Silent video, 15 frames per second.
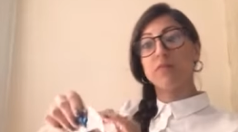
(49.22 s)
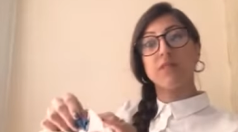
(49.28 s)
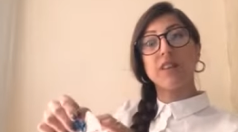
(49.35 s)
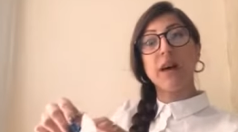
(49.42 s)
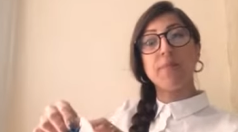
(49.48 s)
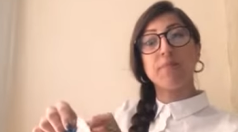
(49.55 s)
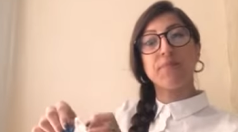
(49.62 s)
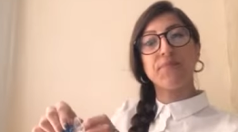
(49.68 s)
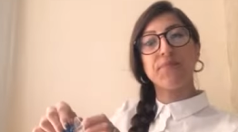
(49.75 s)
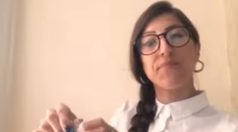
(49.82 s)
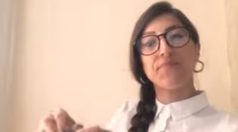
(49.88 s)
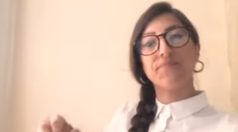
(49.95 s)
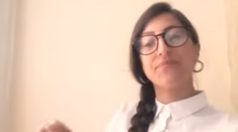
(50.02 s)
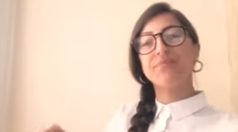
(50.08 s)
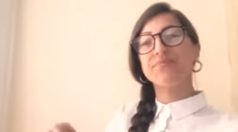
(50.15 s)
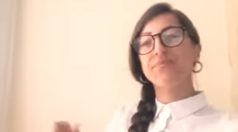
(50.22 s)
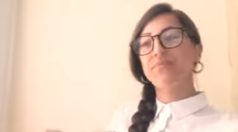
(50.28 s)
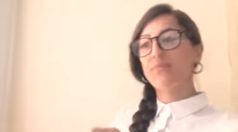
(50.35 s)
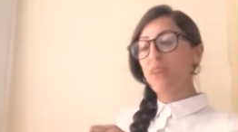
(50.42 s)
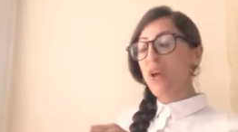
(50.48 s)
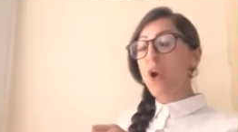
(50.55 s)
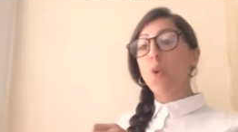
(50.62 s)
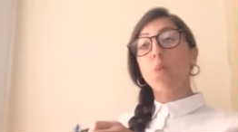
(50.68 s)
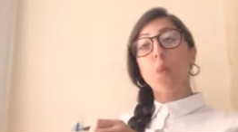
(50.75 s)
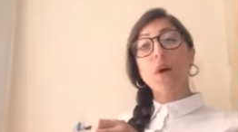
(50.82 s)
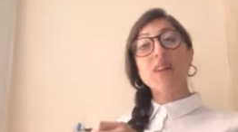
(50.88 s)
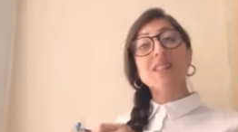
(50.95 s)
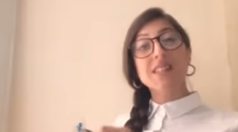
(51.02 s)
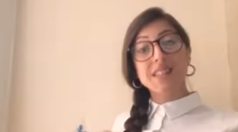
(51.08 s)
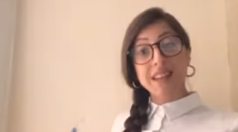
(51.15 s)
Done.
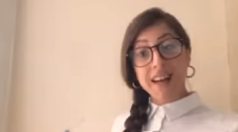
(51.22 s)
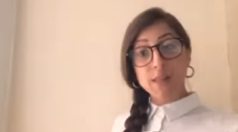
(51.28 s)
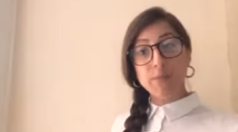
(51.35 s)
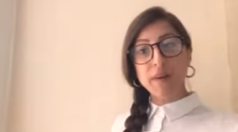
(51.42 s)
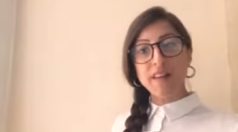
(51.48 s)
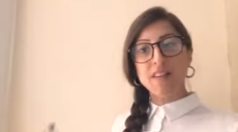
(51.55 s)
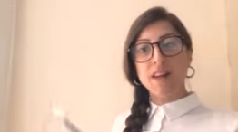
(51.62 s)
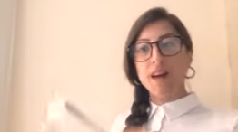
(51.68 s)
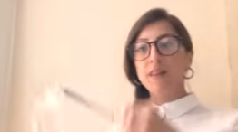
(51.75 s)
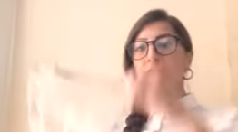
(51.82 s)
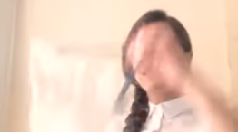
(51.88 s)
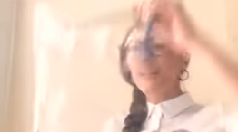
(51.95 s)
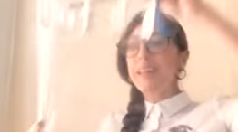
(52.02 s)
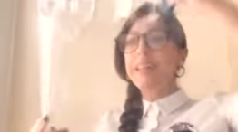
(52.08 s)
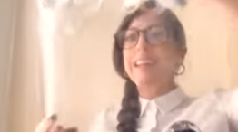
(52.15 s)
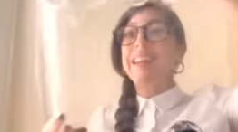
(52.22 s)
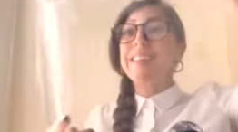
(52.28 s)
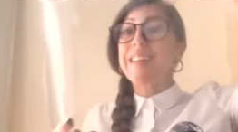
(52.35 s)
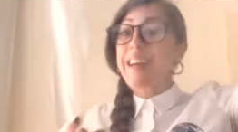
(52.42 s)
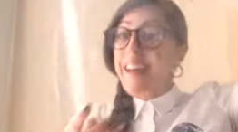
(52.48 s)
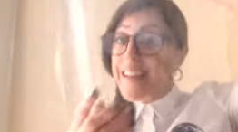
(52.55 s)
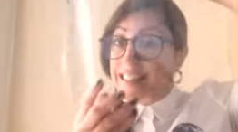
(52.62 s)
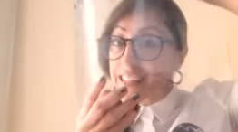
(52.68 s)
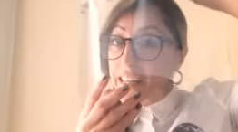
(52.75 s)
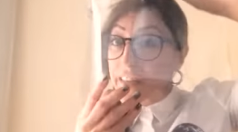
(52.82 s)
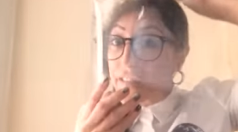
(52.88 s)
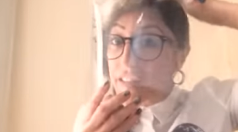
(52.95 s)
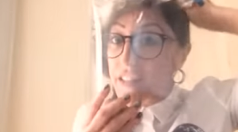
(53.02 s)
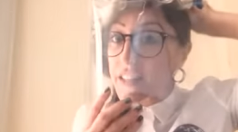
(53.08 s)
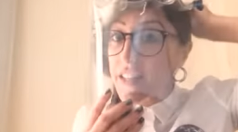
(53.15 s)
Once this has been done, it is easily
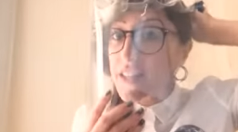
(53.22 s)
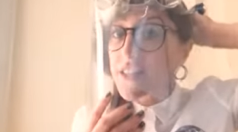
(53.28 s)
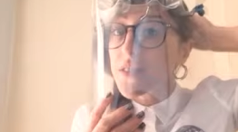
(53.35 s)
fitted